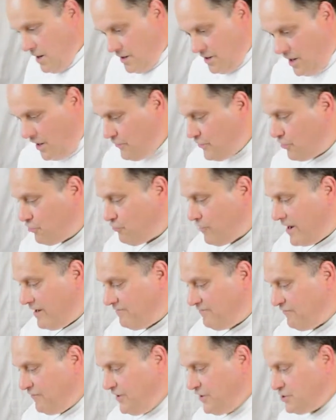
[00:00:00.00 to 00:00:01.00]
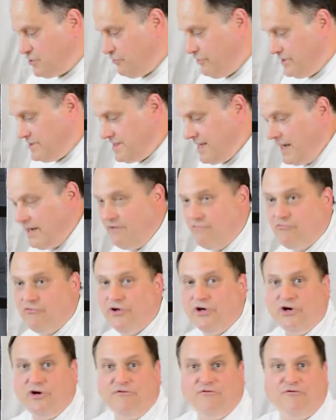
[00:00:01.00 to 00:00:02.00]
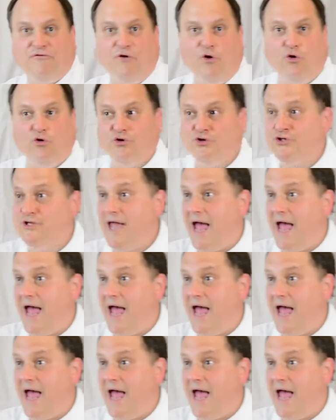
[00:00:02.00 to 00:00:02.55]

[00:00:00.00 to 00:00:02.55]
Another great feature is that it really folds